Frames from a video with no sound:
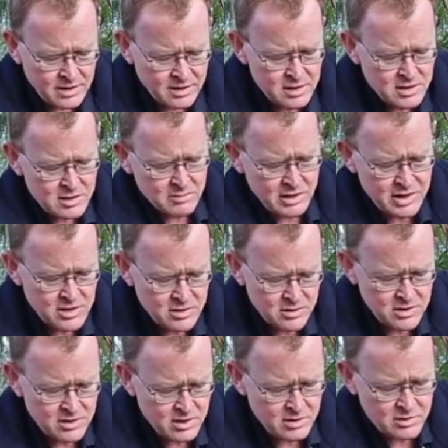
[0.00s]
just to make sure
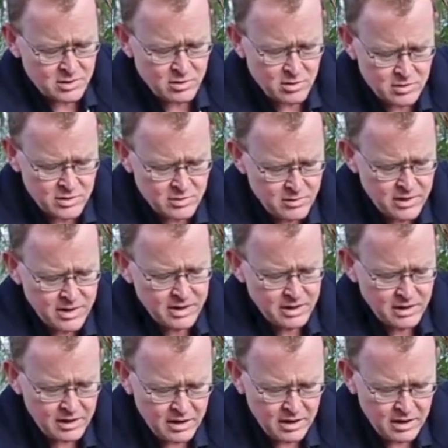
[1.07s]
there's no cross-threading.